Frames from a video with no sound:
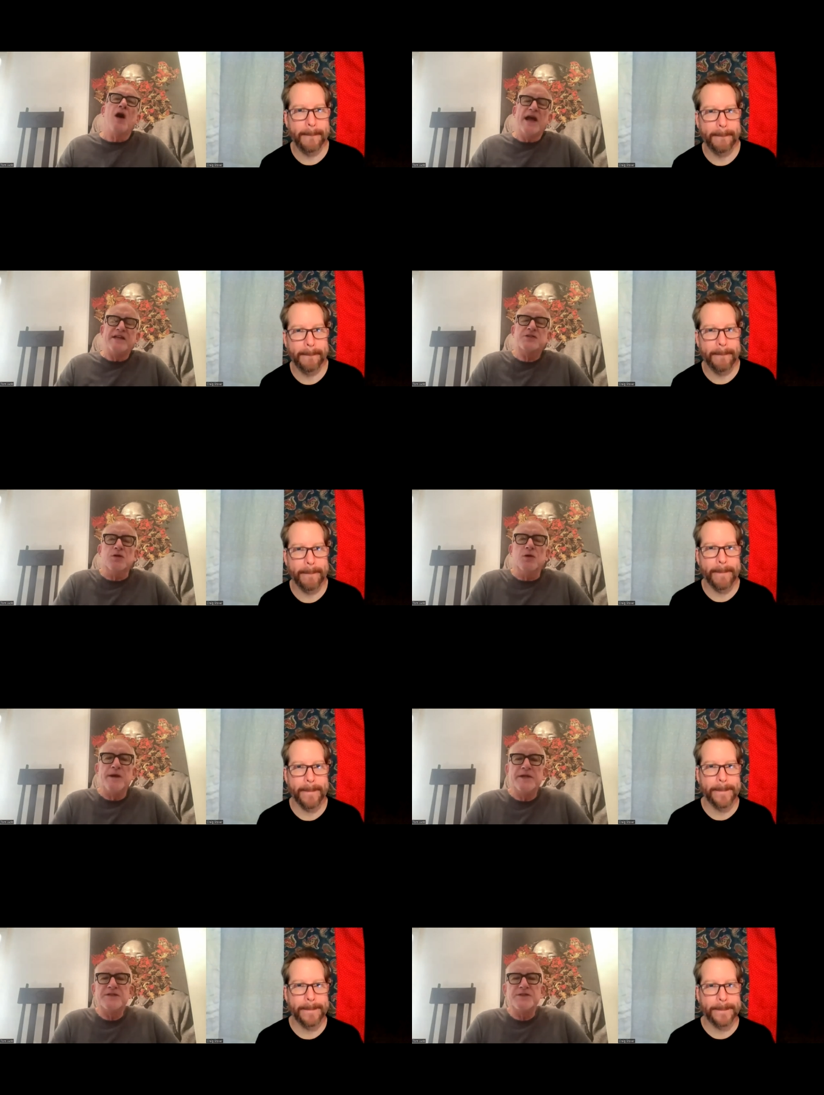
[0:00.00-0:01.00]
Speaker 1: High school,
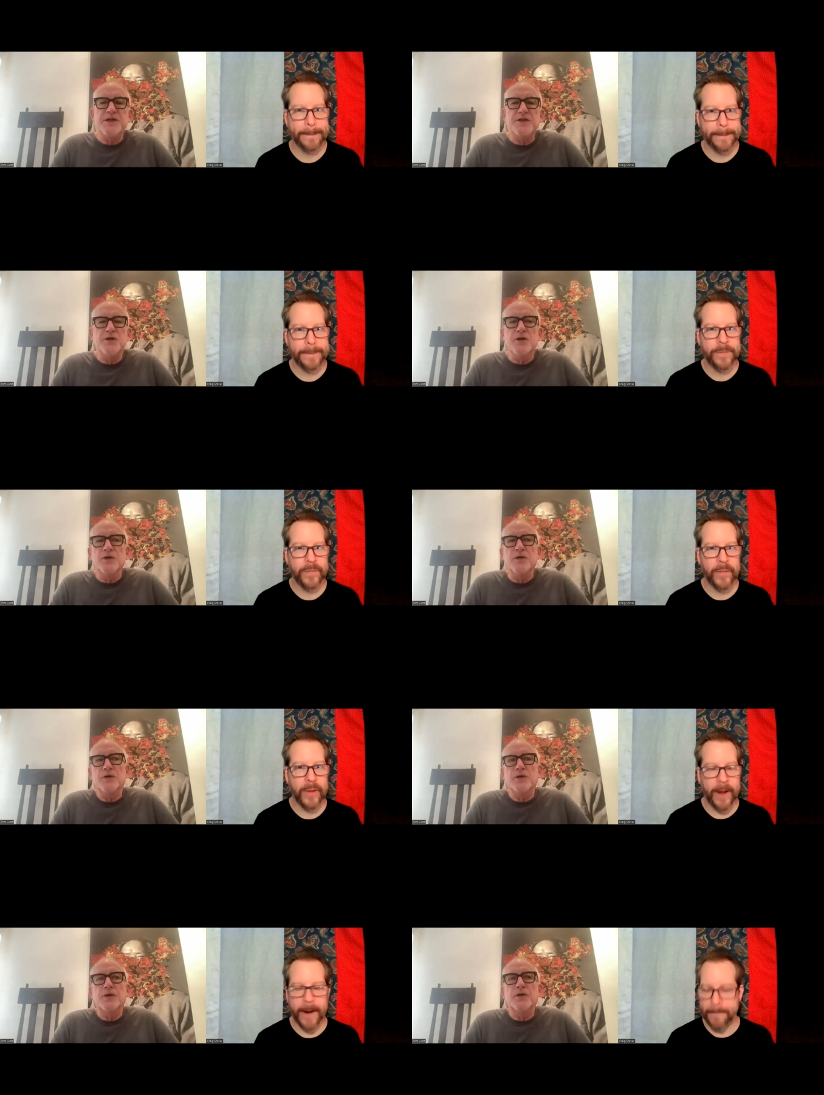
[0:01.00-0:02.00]
my senior,
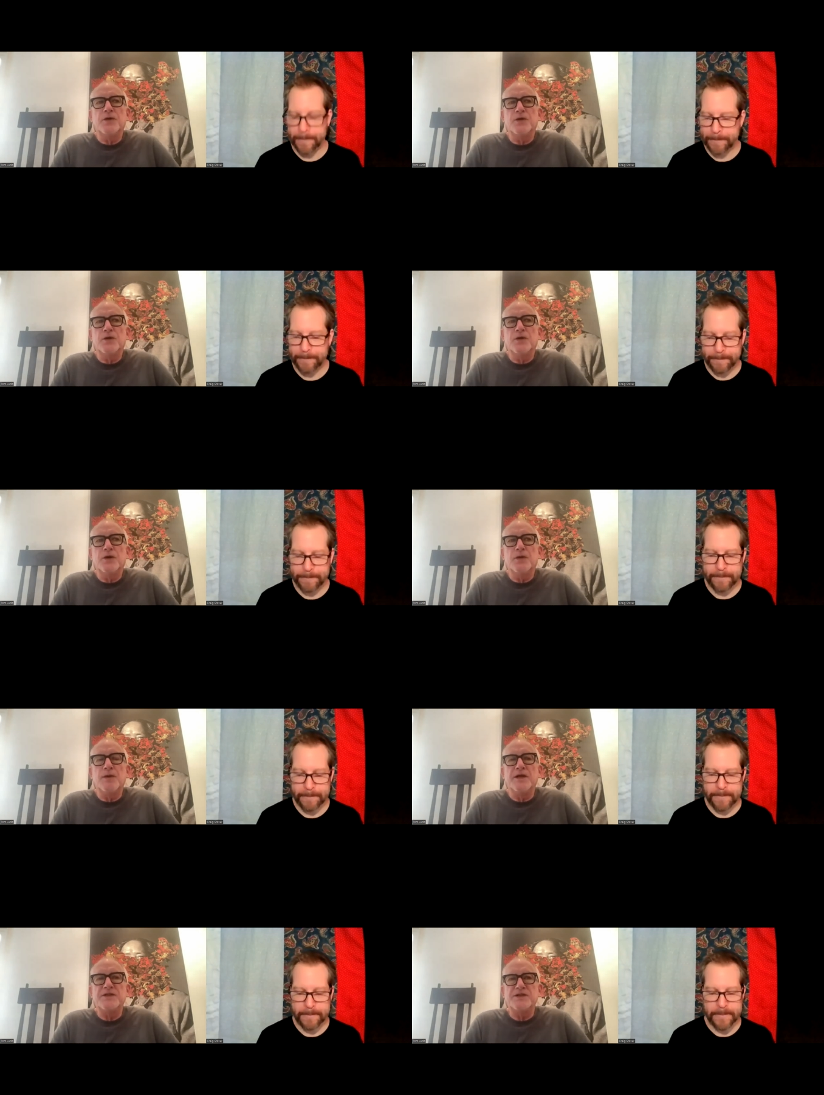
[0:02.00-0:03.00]

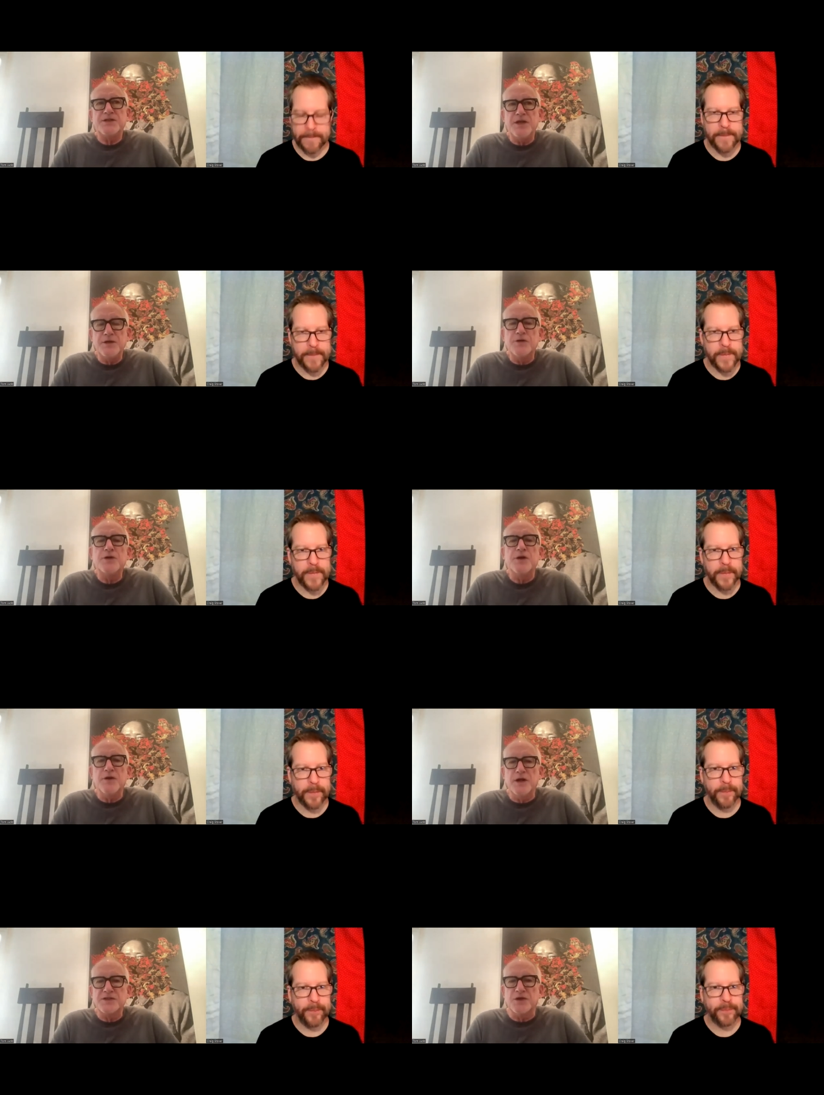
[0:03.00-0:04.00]
my senior year in
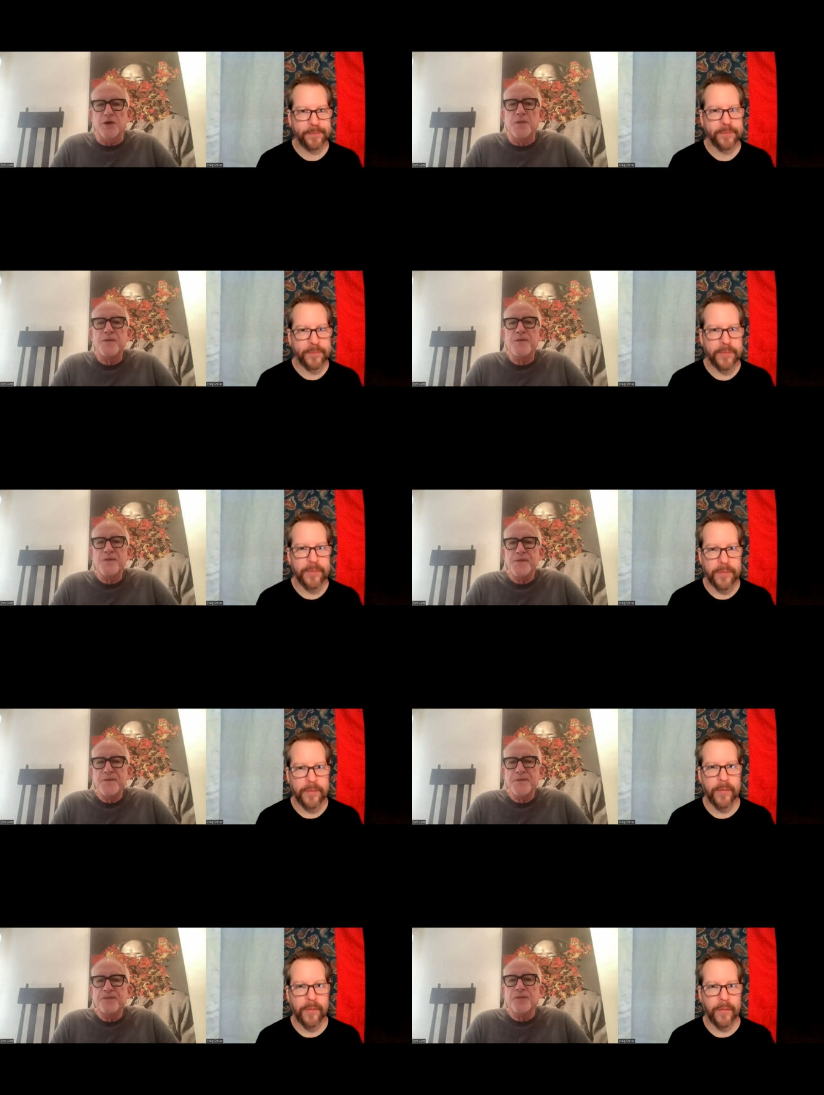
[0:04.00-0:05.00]
high school
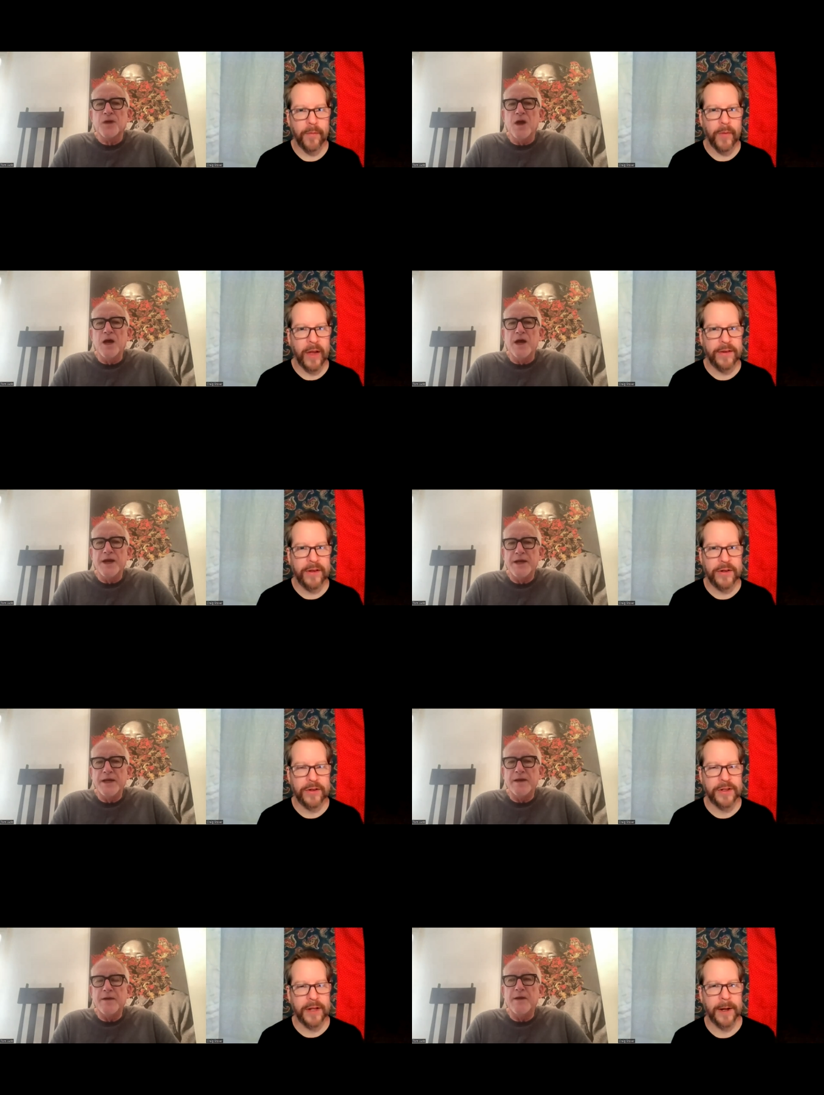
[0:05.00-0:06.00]

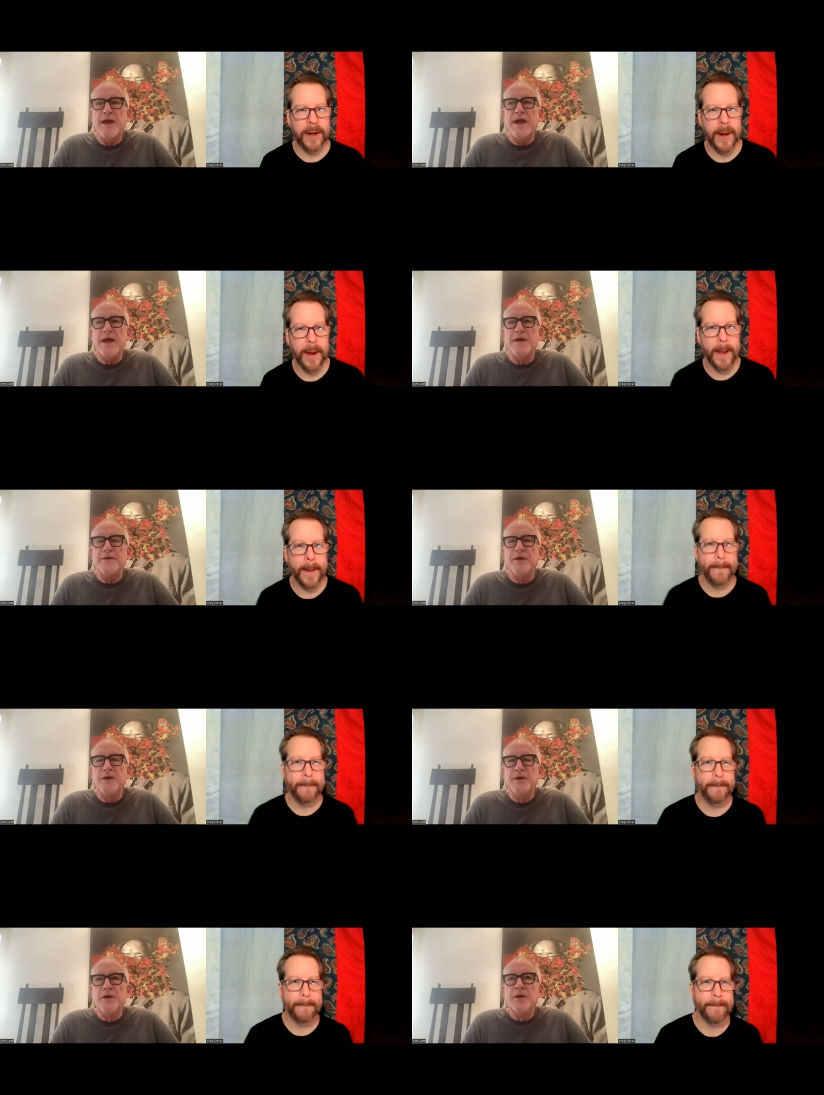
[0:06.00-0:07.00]
I had
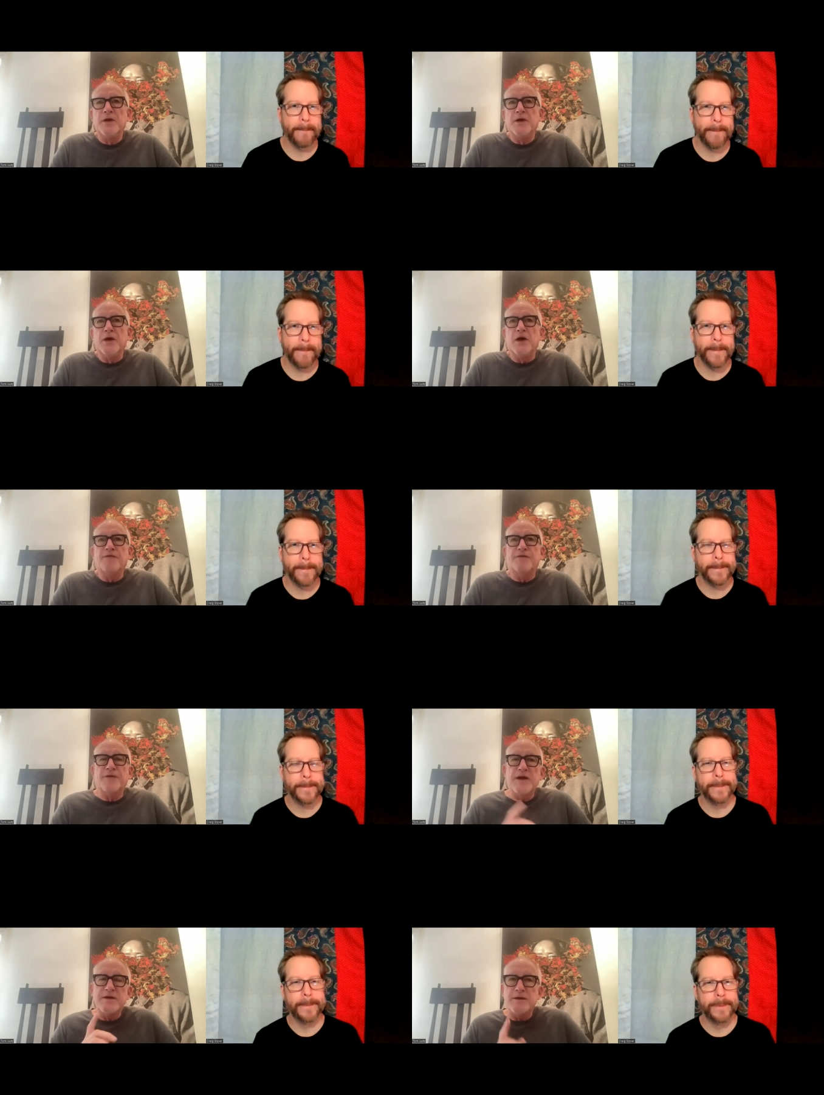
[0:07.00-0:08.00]
a
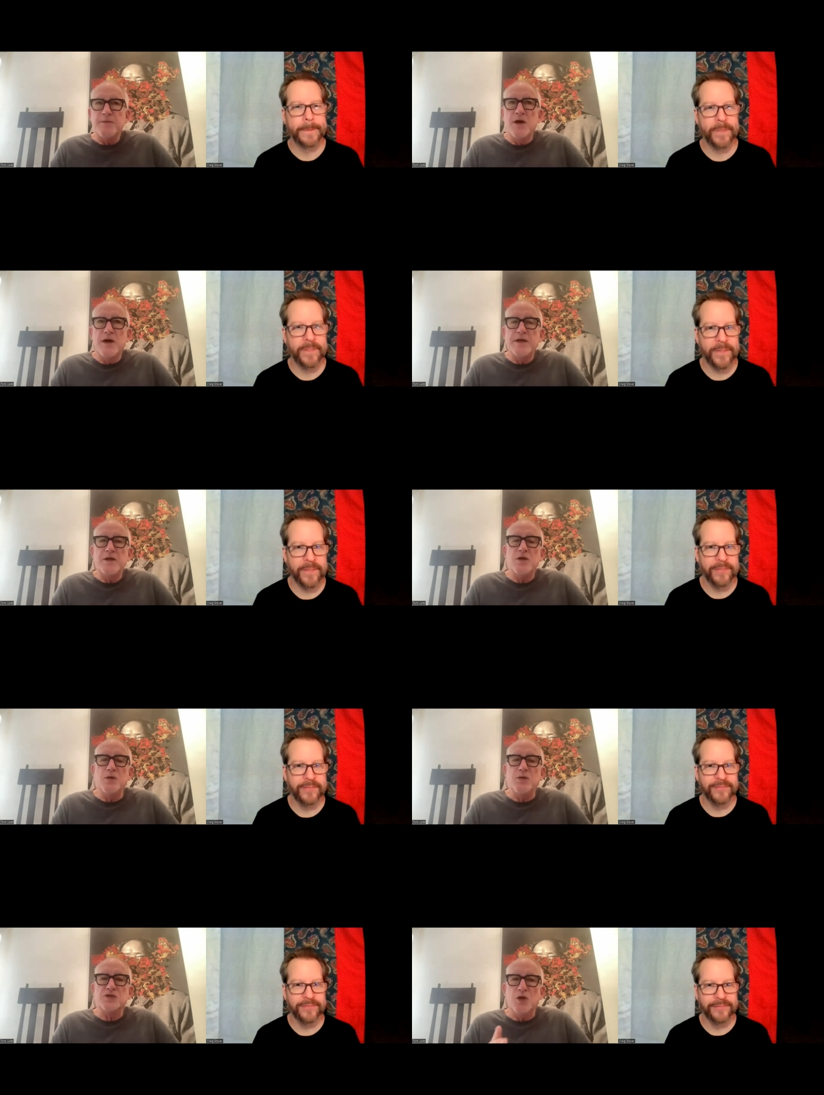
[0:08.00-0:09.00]
friend of mine who
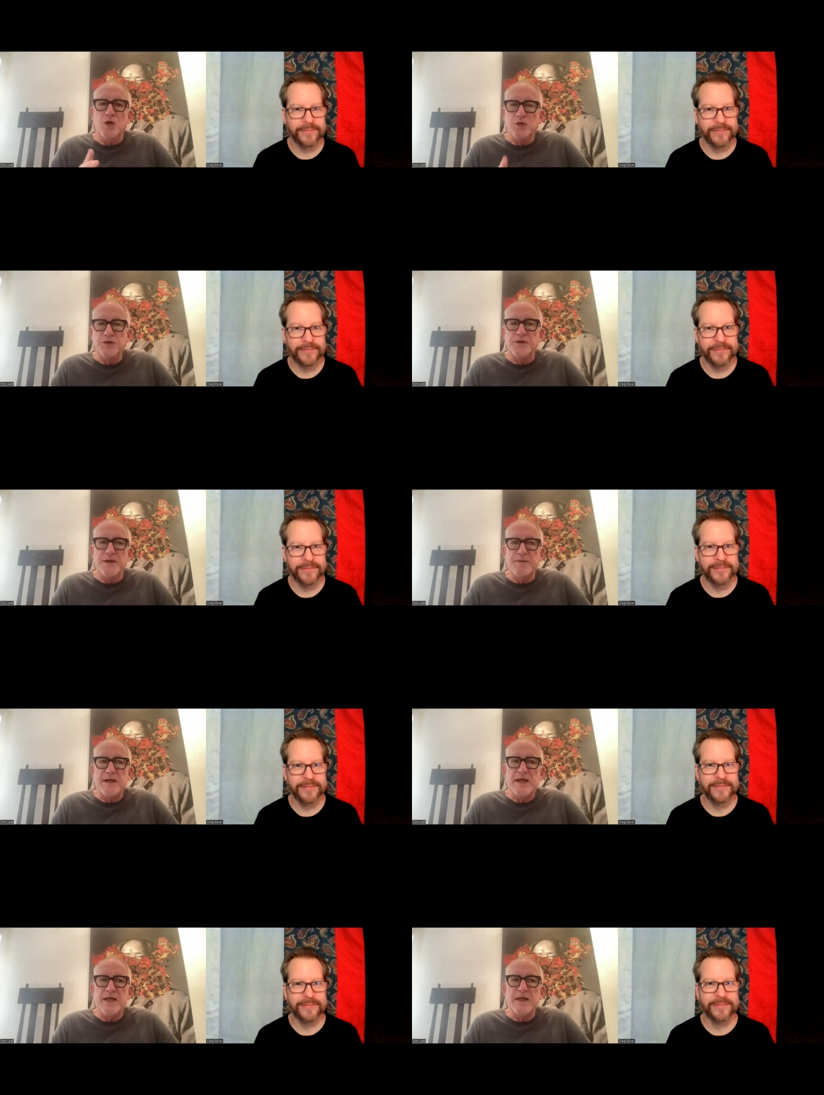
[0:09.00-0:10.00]
was older than
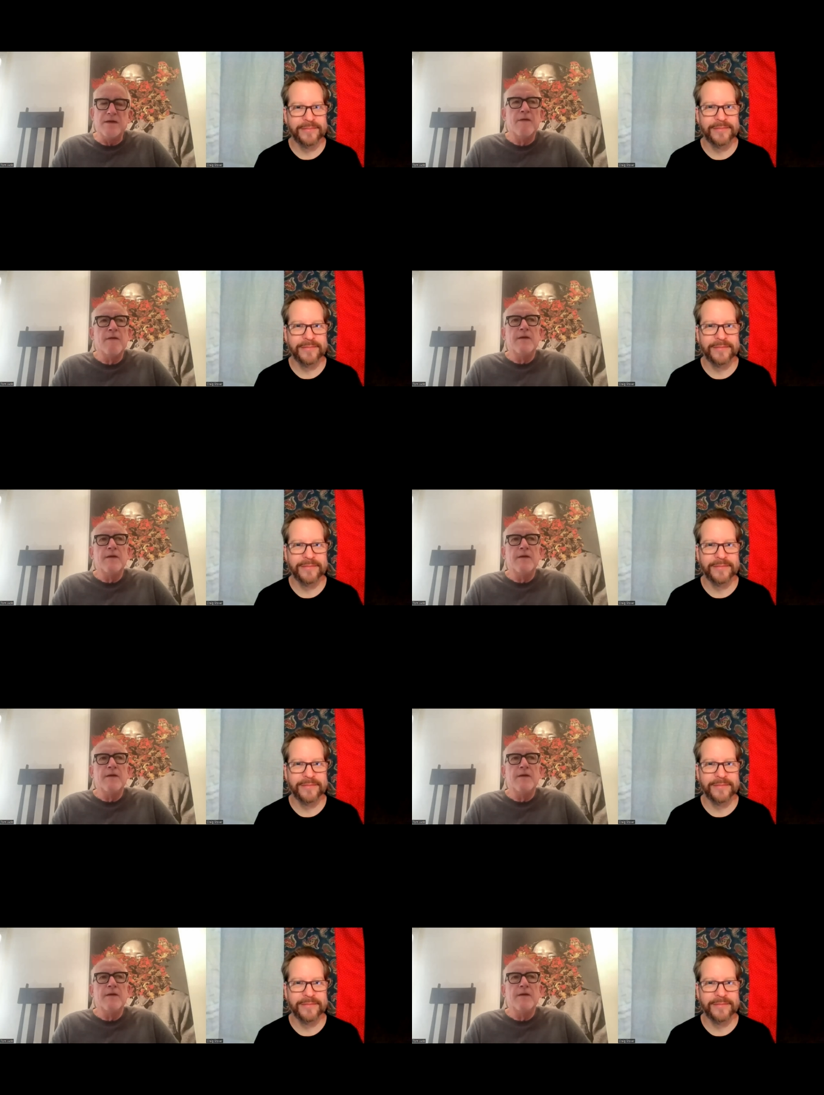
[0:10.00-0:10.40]
me,